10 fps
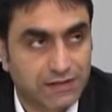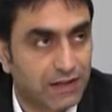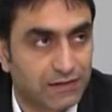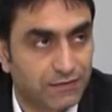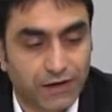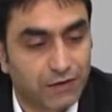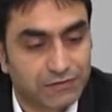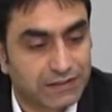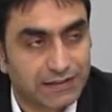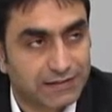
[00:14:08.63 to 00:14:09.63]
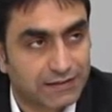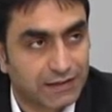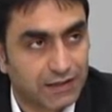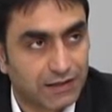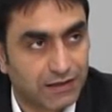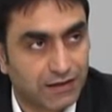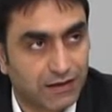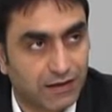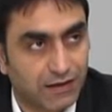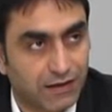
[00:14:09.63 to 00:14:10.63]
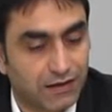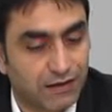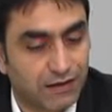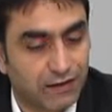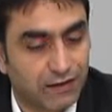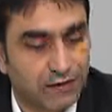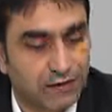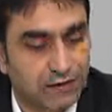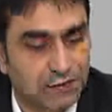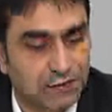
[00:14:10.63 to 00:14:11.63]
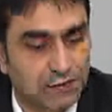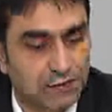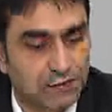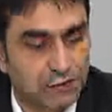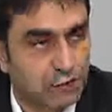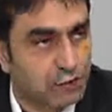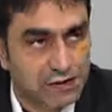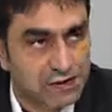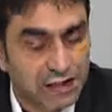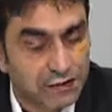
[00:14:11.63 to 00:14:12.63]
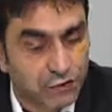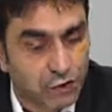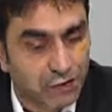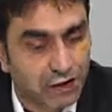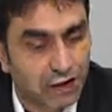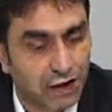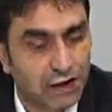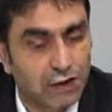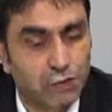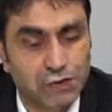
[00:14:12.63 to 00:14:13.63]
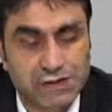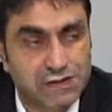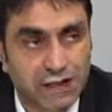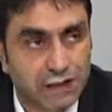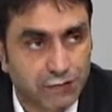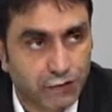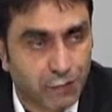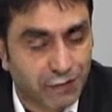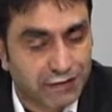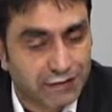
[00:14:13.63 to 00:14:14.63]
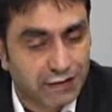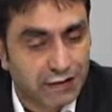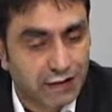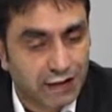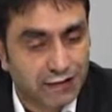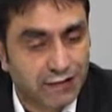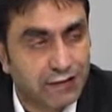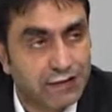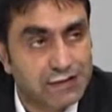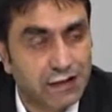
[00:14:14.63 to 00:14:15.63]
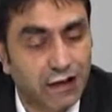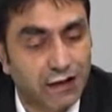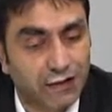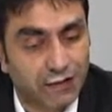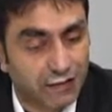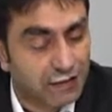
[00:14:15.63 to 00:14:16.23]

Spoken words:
which is not from Allah, which is not from it. And these things will bring the shirk for them.